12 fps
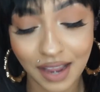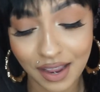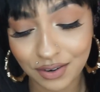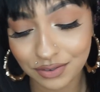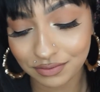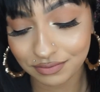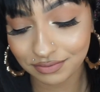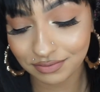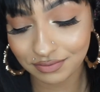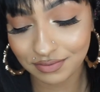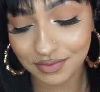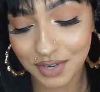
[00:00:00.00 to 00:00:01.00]
I don't
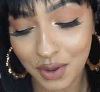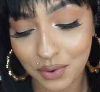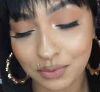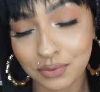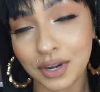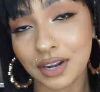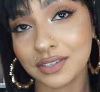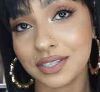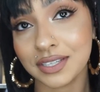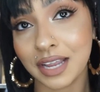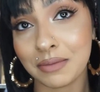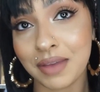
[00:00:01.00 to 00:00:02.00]
know what else to
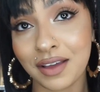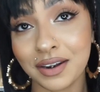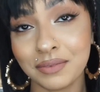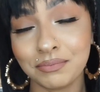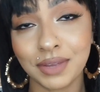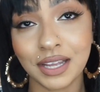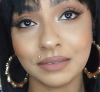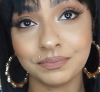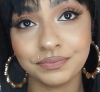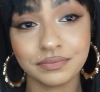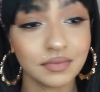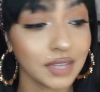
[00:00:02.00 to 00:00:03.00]
say about it, but
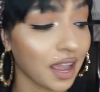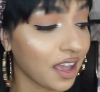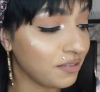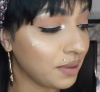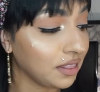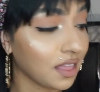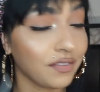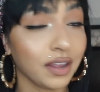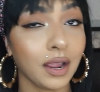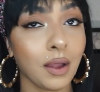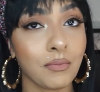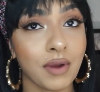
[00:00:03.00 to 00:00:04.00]
I've been
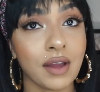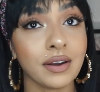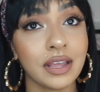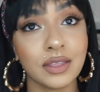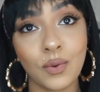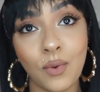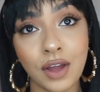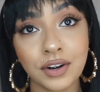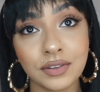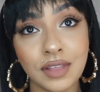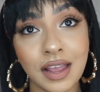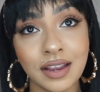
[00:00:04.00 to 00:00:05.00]
loving brown in the
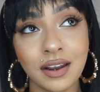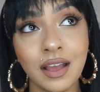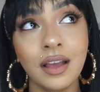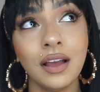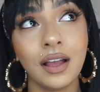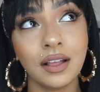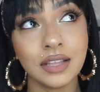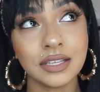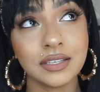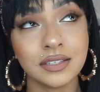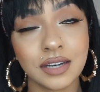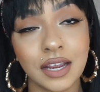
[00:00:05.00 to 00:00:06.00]
waterline.
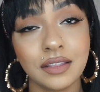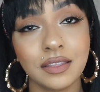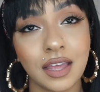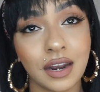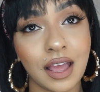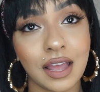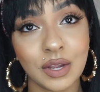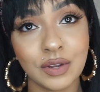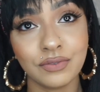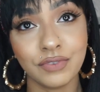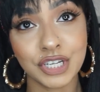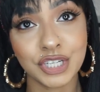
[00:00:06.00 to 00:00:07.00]
Unless it's night, then I
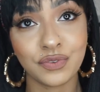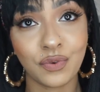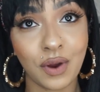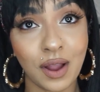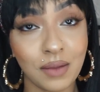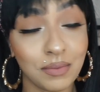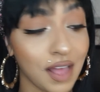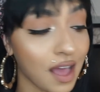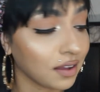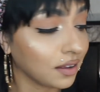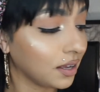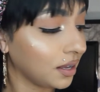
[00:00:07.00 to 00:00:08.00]
reach for a black.